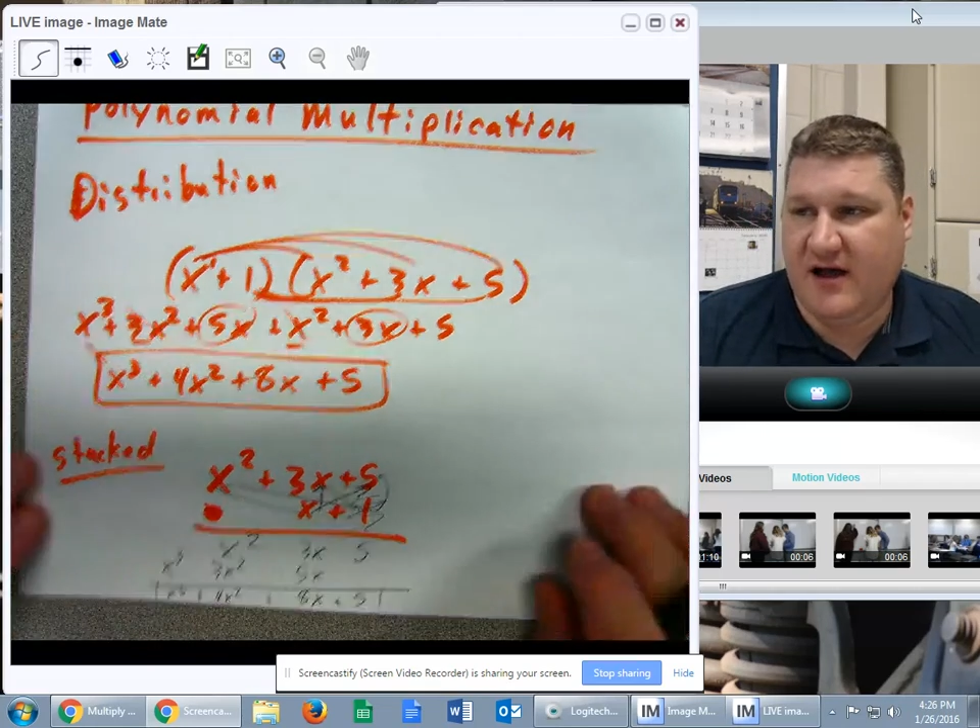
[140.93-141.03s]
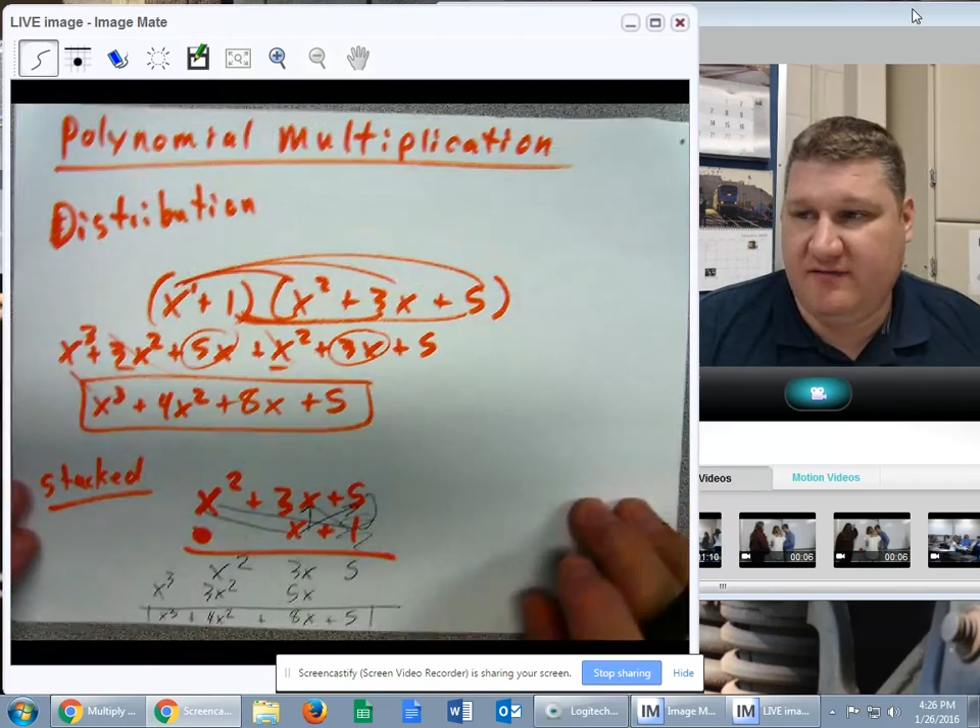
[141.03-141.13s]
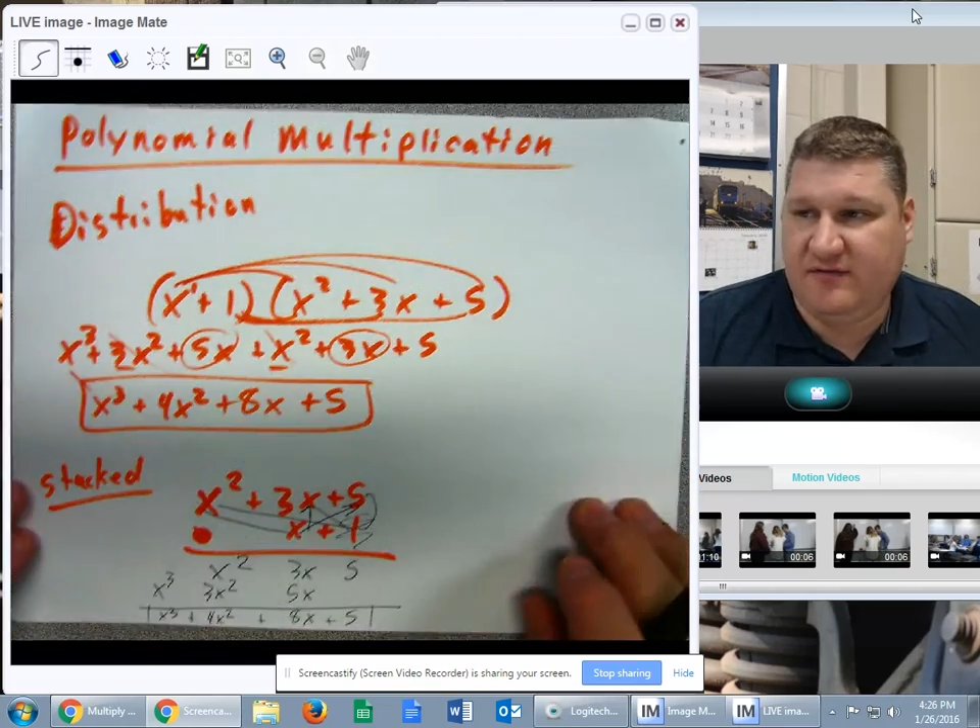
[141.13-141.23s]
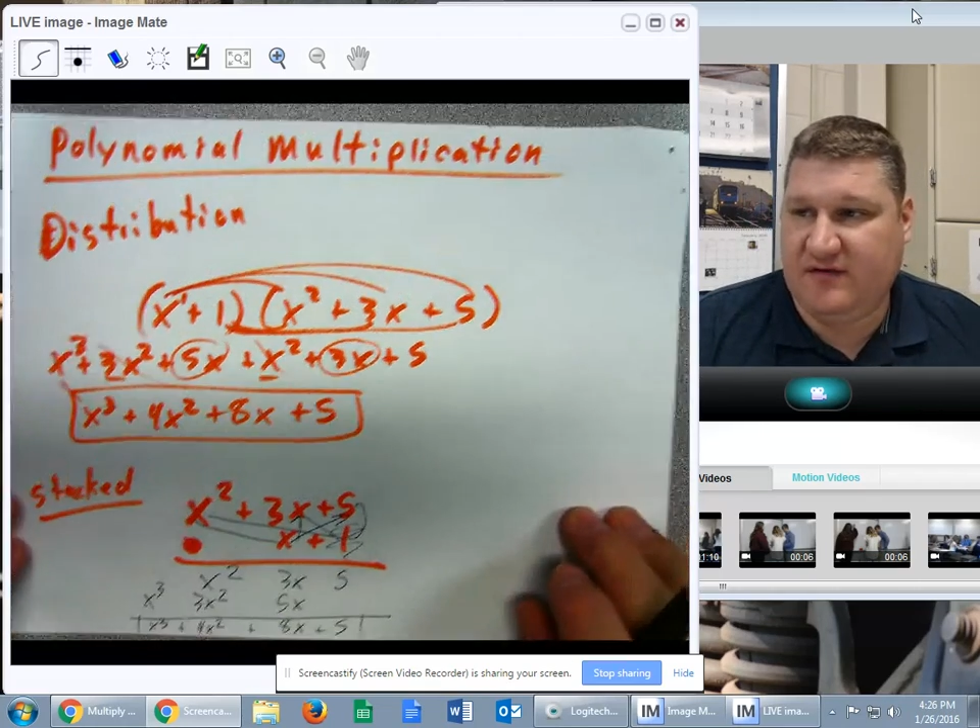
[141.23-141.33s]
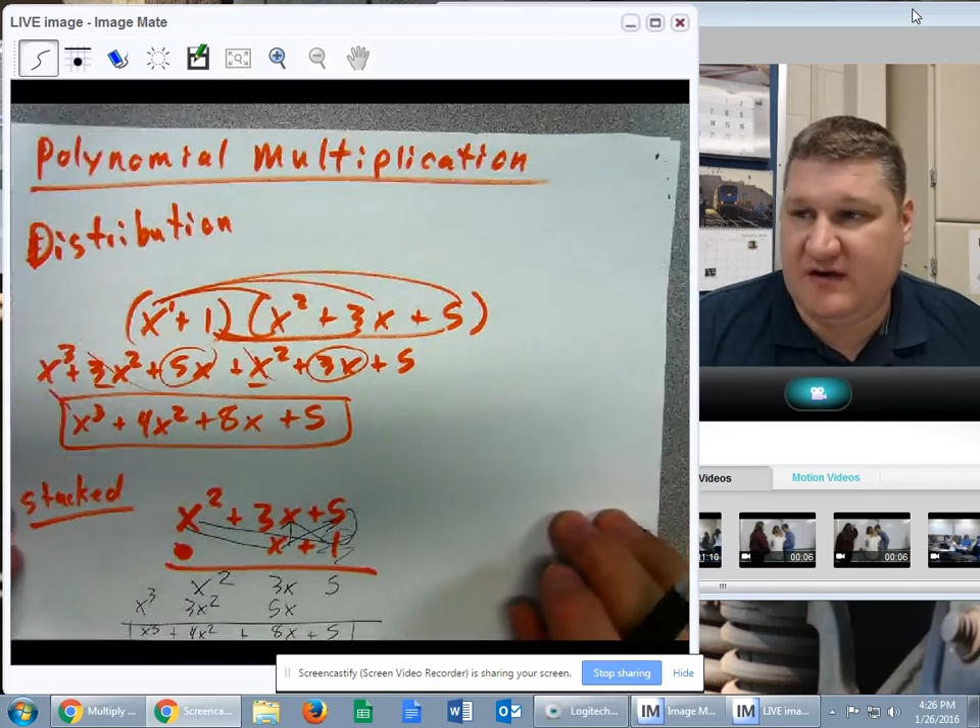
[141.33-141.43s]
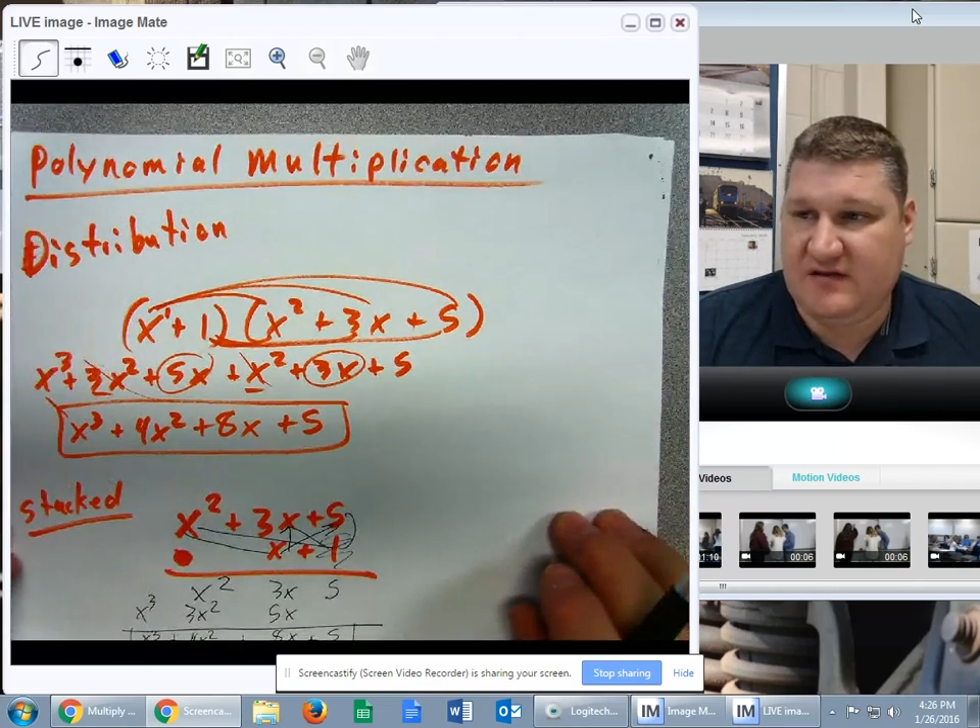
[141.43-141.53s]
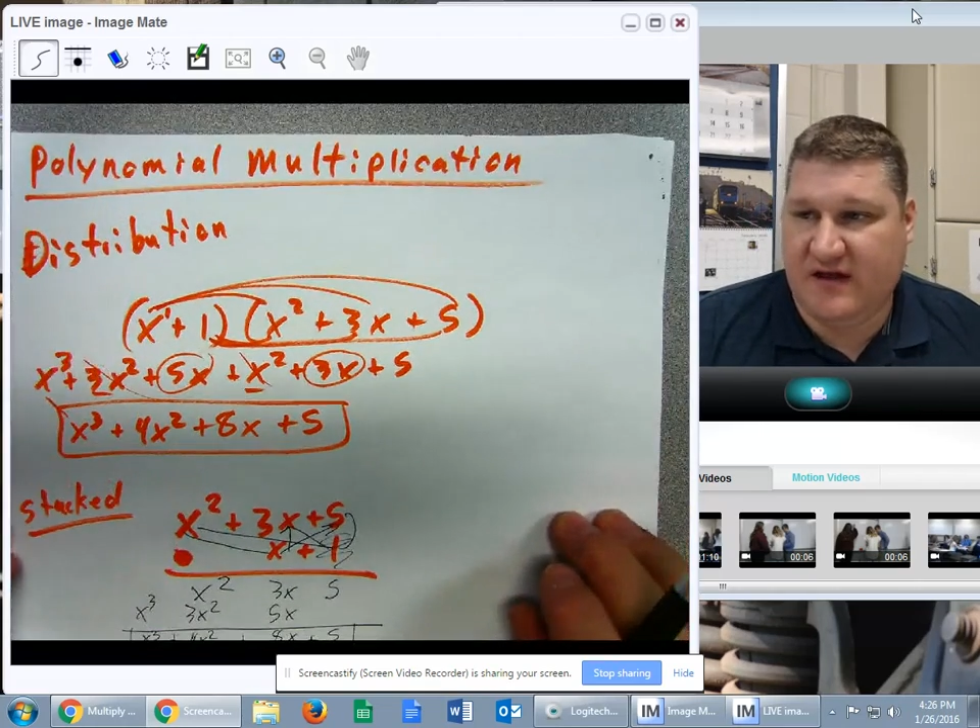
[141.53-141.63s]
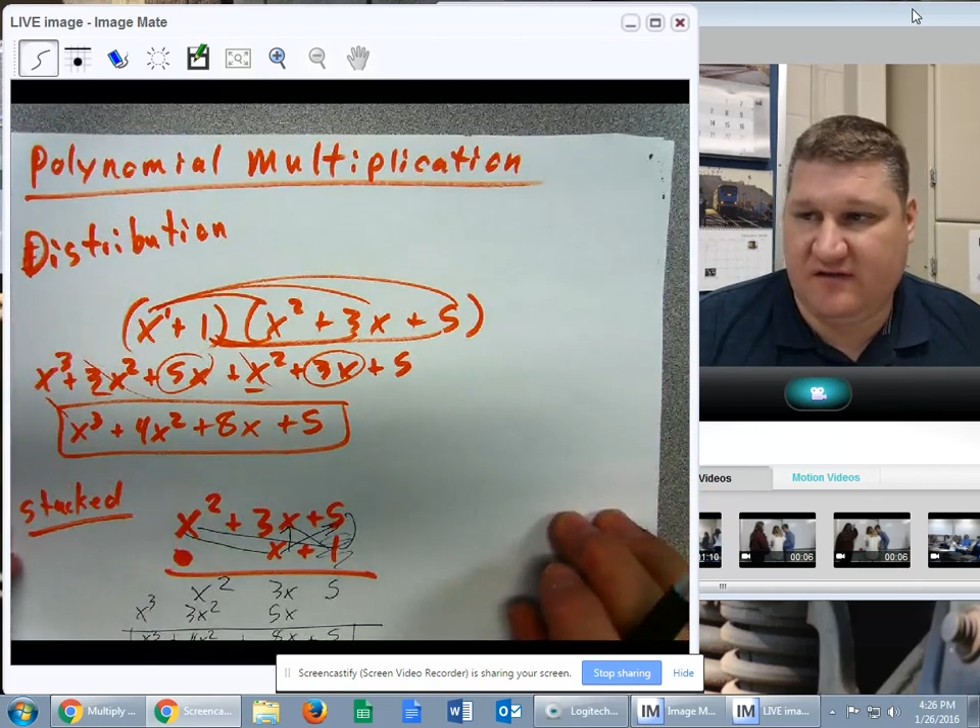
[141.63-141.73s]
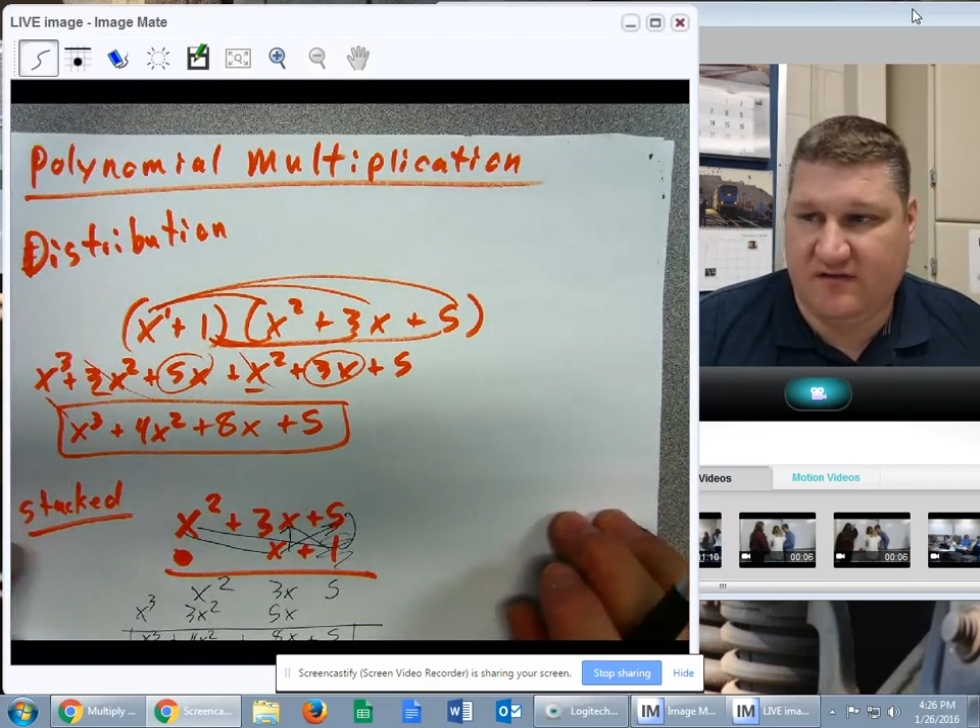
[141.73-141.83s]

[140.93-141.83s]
I've seen that